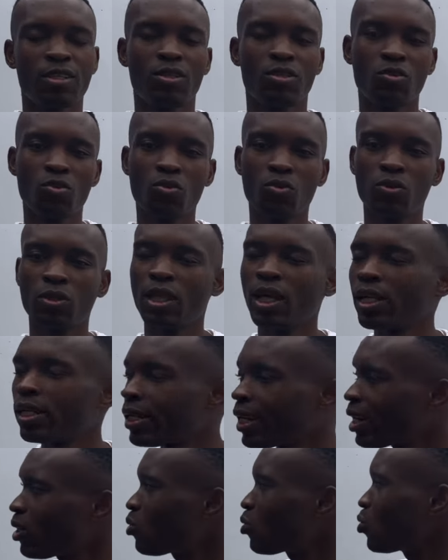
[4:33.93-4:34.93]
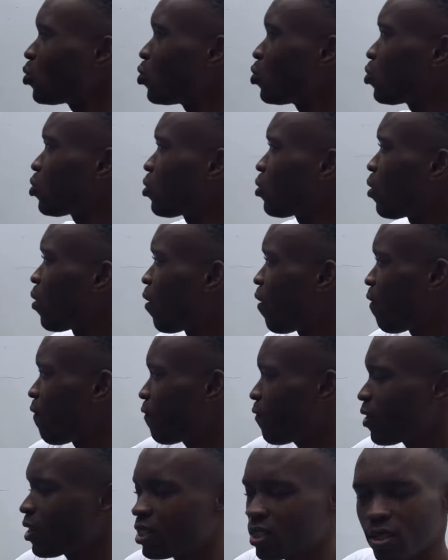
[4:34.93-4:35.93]
No, they are trying to use
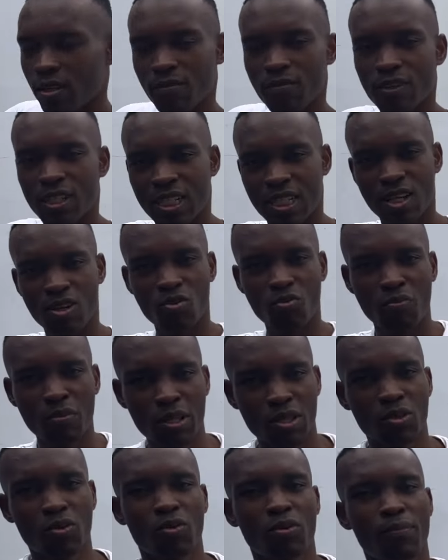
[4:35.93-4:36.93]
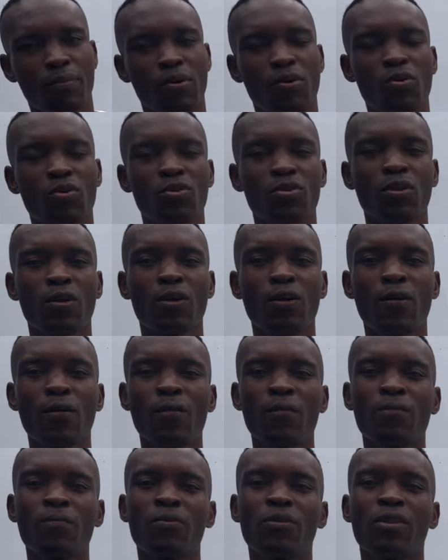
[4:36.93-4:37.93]
first in first out method because
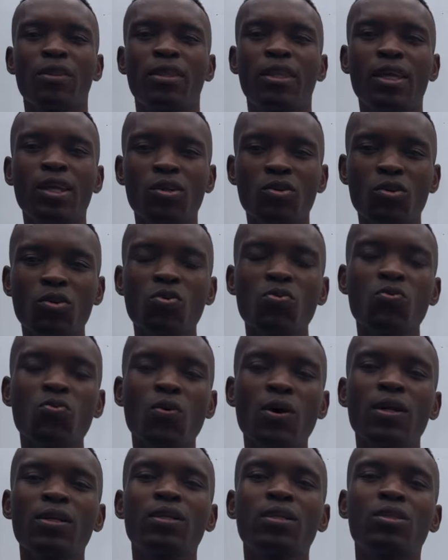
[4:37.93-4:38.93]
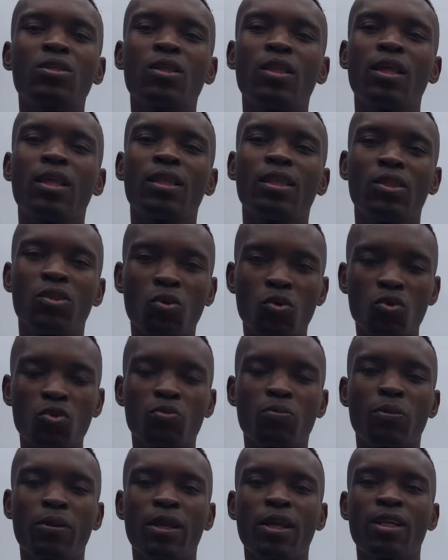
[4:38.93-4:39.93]
they don't want those
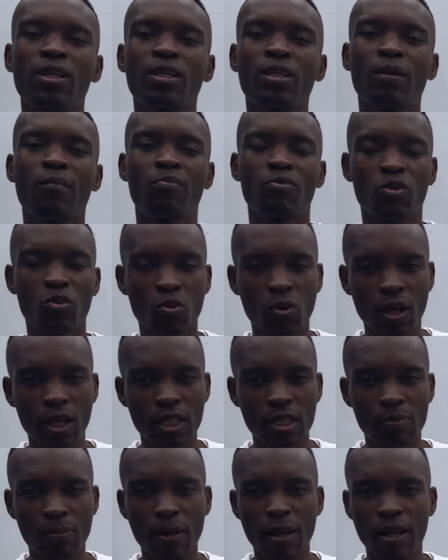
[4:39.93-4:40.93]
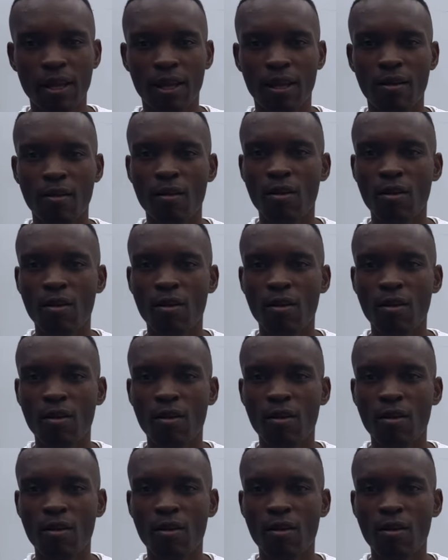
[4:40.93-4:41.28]
bread to expire.